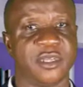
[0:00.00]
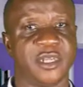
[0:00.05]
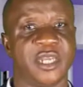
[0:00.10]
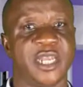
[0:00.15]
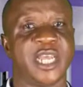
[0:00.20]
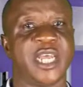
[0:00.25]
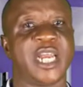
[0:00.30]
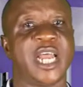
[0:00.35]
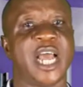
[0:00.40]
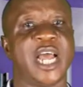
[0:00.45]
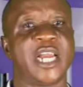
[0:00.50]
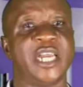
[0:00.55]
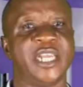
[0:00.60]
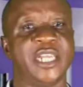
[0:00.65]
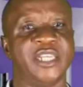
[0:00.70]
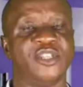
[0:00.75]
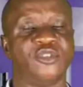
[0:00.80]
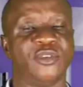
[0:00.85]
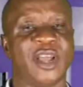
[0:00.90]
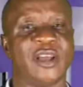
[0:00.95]
Then at
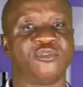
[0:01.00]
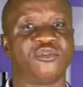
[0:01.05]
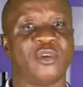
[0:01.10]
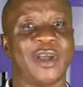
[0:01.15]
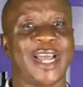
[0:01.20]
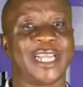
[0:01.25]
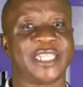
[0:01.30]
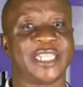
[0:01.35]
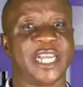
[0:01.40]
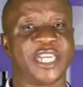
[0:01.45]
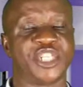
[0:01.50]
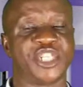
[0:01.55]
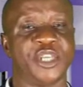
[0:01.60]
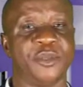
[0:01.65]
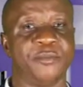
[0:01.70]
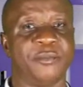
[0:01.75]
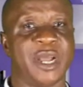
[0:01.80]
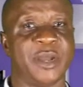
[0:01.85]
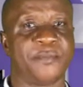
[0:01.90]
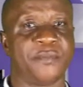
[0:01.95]
least you have to attach a
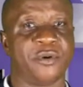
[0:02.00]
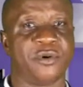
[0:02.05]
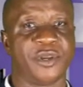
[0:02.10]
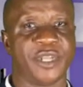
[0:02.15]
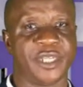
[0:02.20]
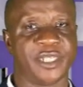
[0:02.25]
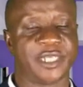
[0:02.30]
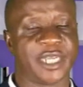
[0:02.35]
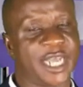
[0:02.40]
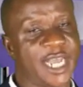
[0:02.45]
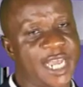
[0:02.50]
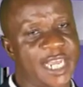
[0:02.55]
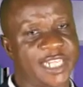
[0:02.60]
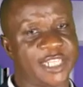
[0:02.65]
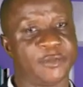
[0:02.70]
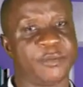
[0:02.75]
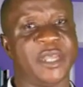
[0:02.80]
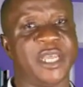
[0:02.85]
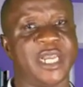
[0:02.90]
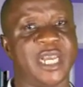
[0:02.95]
map on it. I
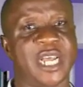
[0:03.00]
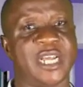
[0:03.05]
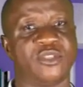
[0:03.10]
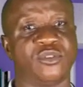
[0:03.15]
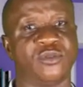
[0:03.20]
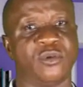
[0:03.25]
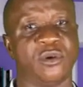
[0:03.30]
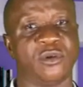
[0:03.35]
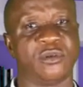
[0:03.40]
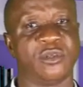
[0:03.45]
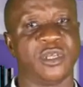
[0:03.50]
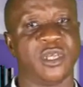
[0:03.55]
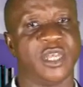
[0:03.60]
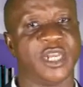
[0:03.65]
explained that one.